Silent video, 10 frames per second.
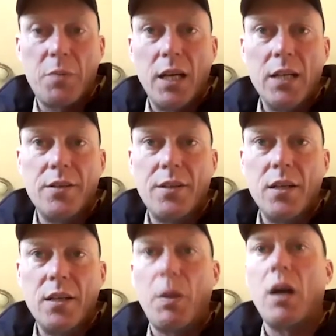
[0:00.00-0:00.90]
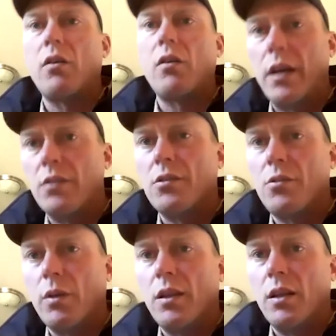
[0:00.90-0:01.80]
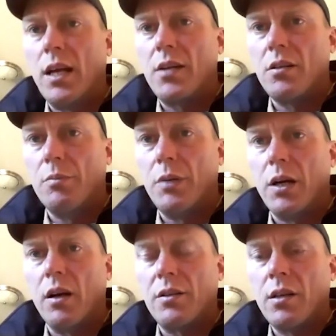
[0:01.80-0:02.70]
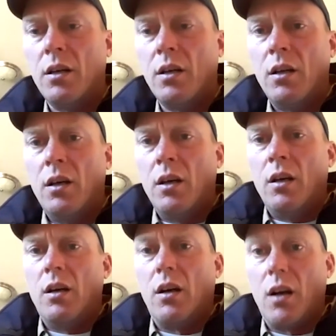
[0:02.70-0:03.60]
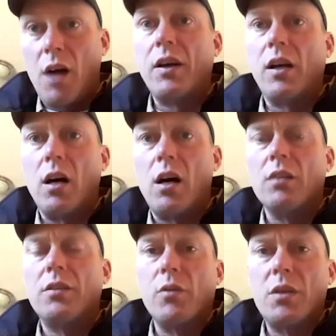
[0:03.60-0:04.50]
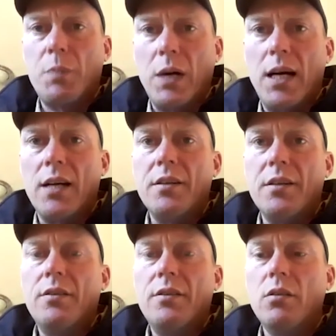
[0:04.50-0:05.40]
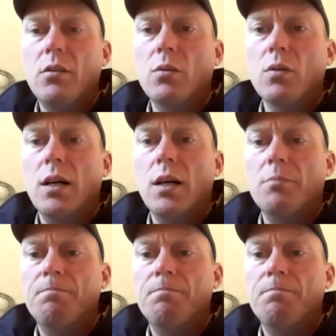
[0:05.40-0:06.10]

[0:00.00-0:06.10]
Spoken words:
agencies, park rangers within national parks are often called to respond to